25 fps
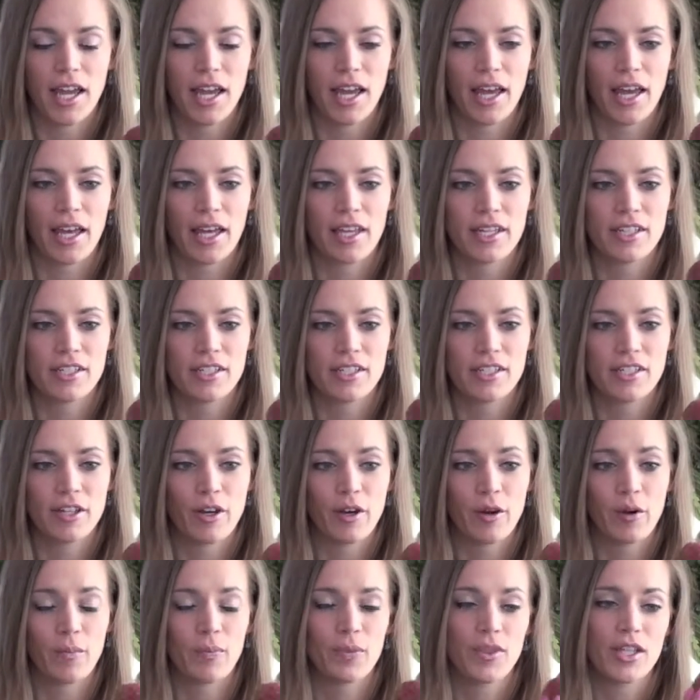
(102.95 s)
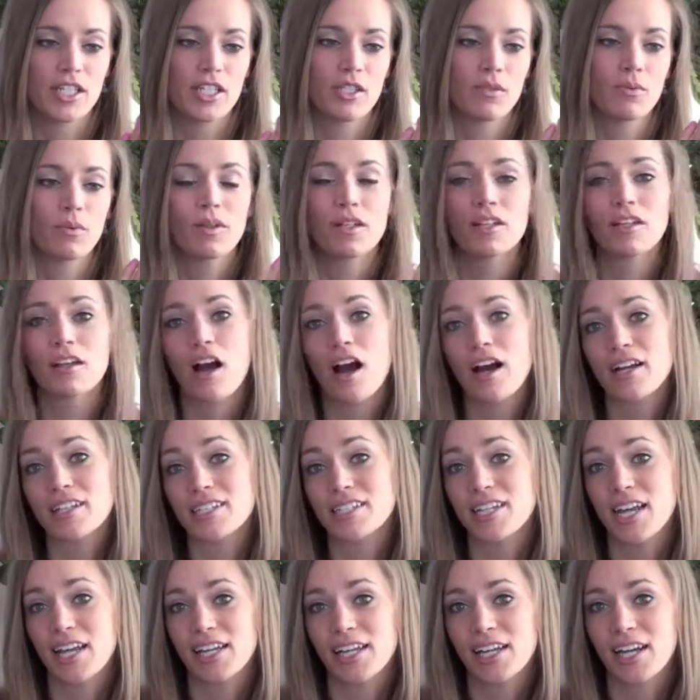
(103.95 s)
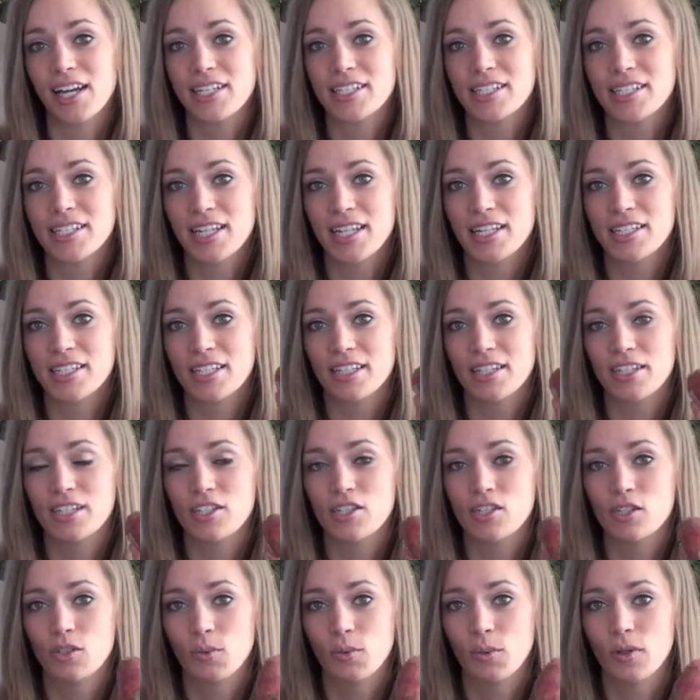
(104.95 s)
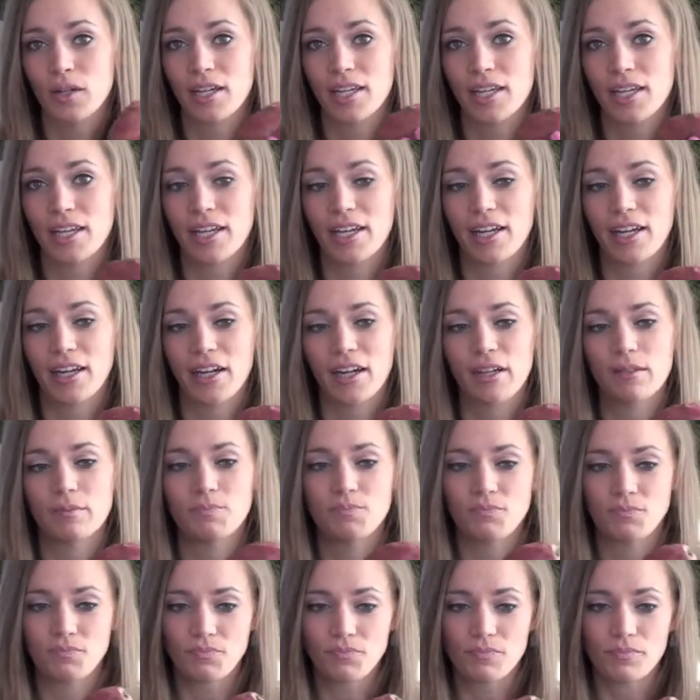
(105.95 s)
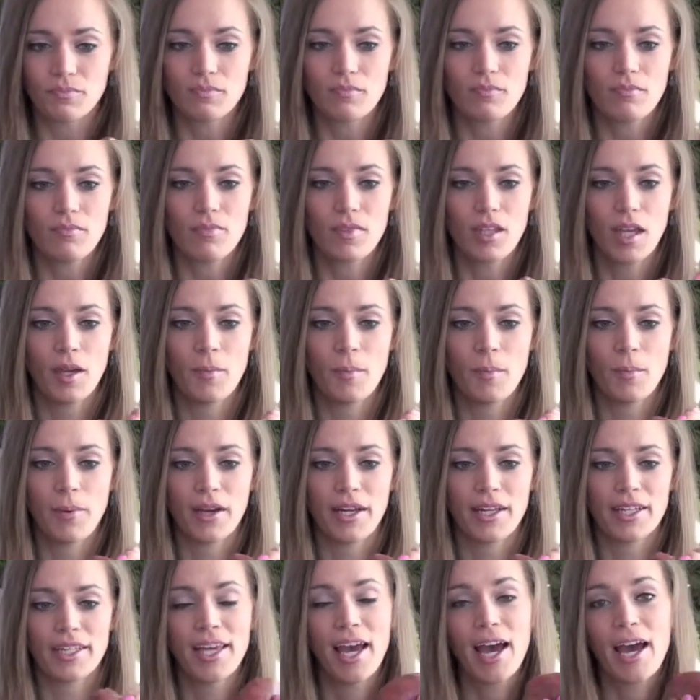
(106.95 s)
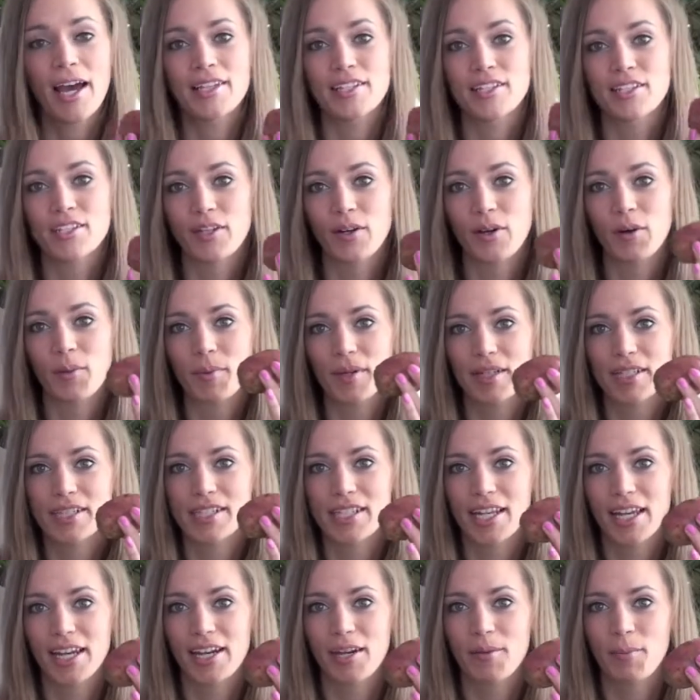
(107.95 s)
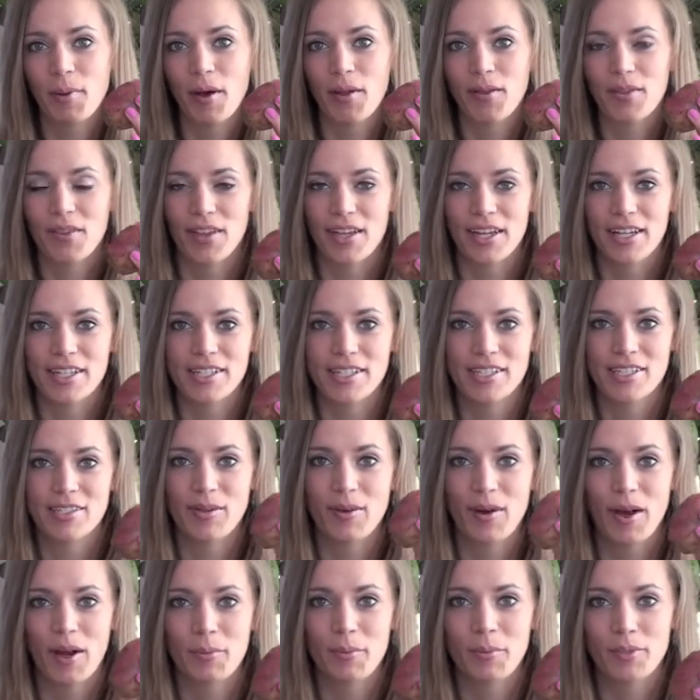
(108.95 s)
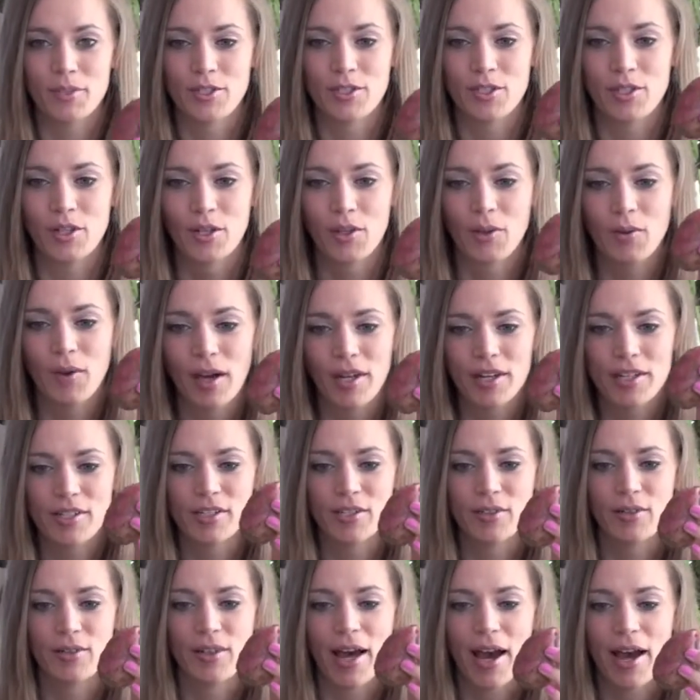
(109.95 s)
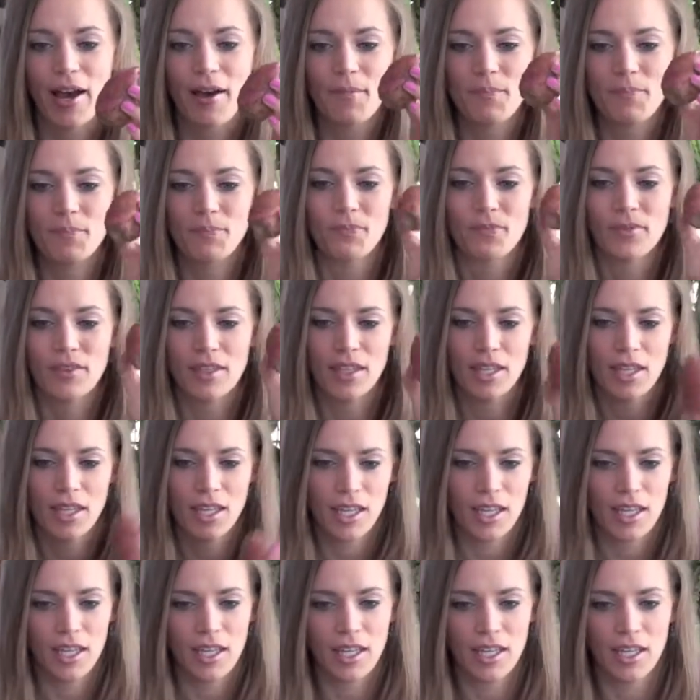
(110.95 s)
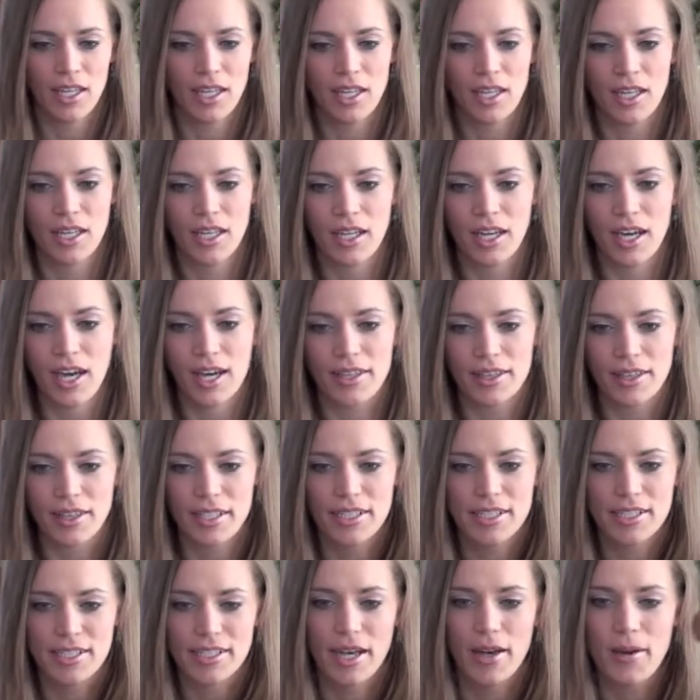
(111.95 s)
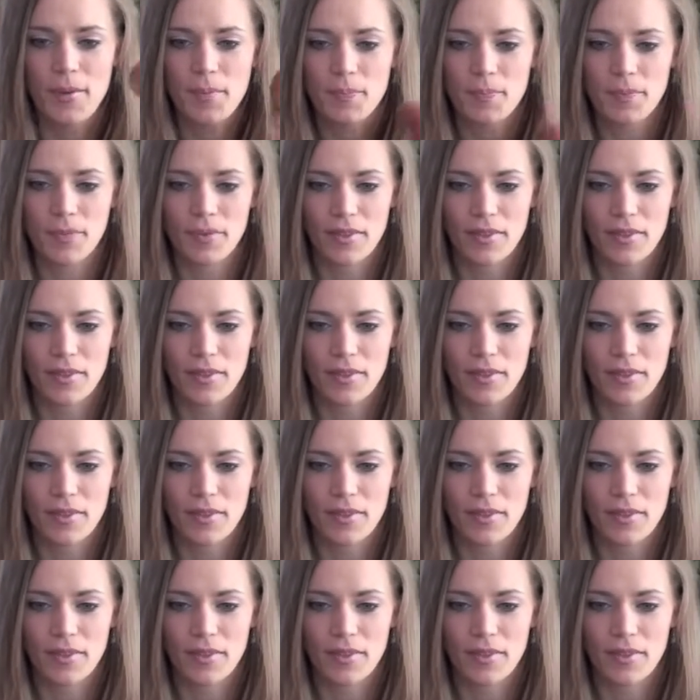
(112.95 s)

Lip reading: And so this one costs 99 cents at the store here. But yeah, so I'm excited about this, so I will show you how to do that. Cut this up.